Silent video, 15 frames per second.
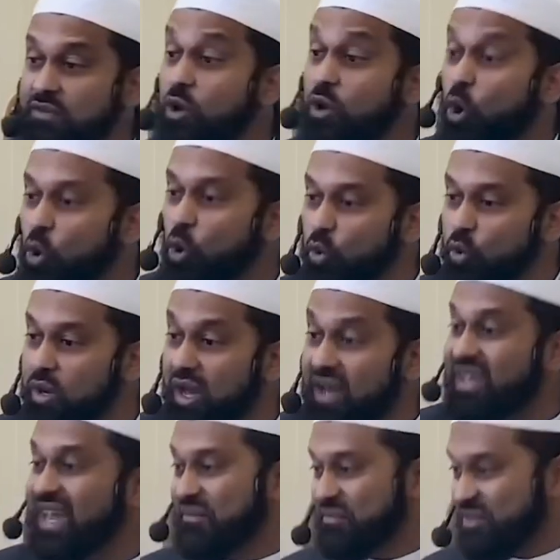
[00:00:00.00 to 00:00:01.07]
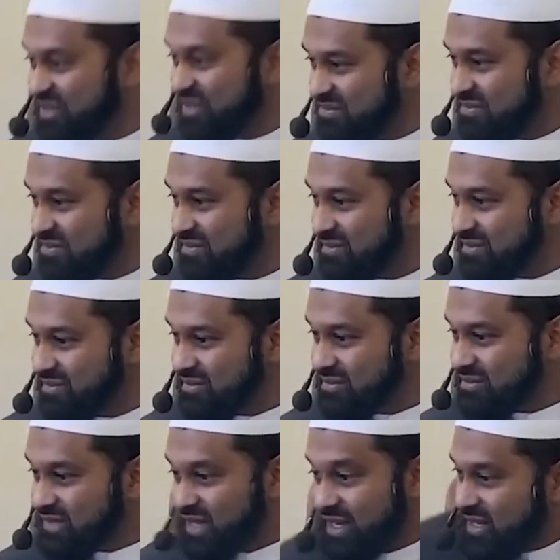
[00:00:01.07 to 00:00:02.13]
even own a camel.
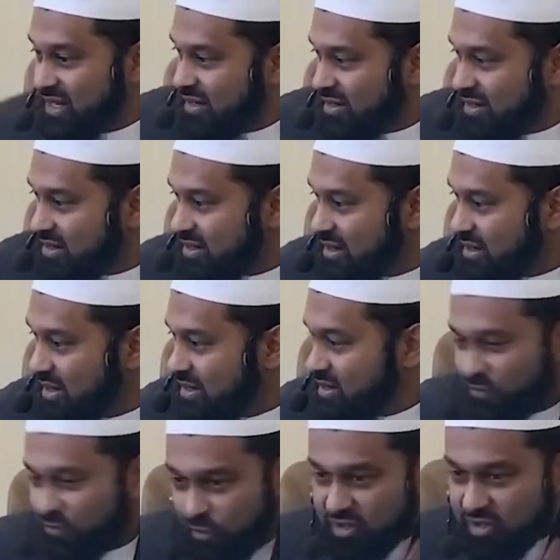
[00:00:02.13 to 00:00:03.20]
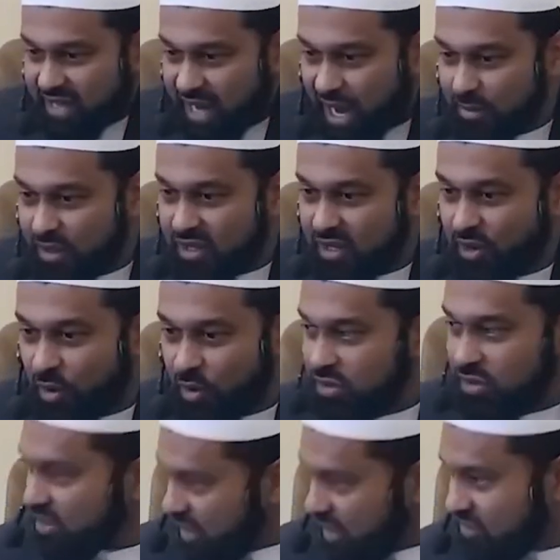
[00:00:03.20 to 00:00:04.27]
He didn't. The first camel he
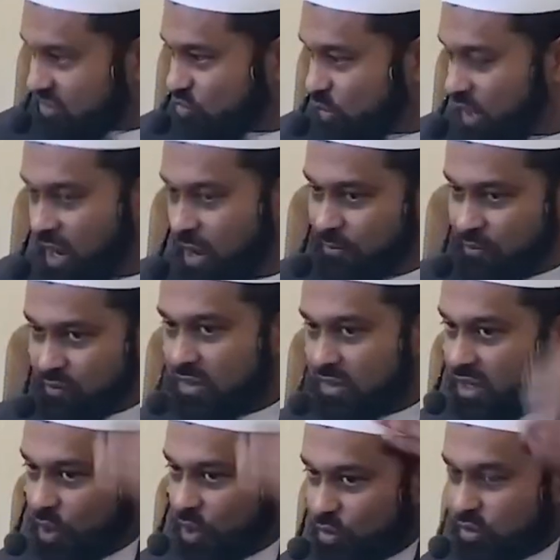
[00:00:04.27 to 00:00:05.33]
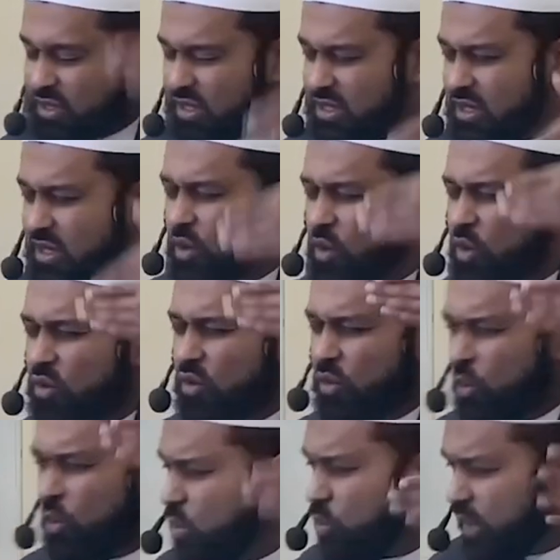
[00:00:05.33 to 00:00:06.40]
owned, Qaswa, he owned it
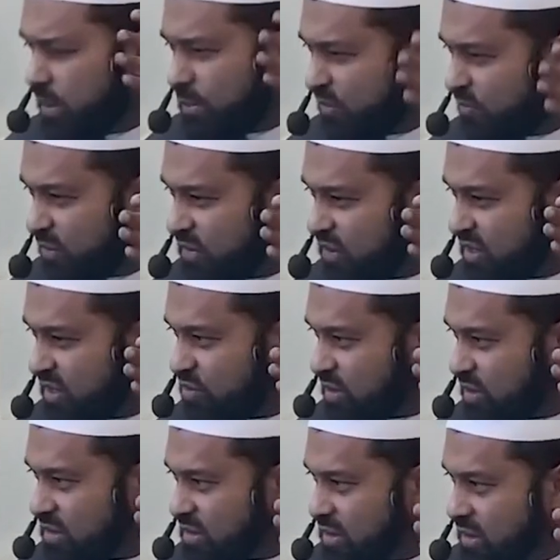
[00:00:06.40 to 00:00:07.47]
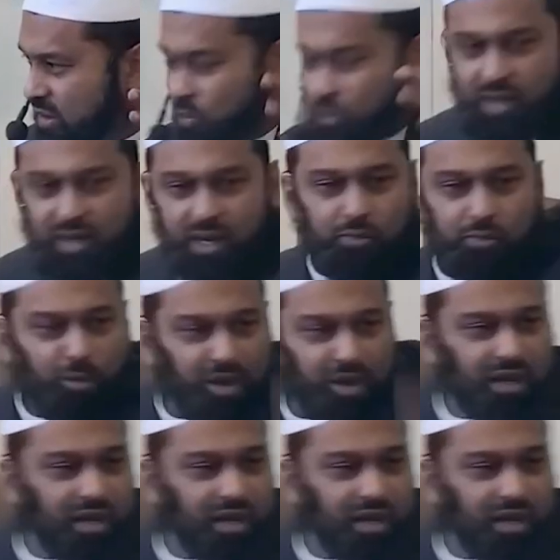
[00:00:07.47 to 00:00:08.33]
one week before the hijrah. When Abu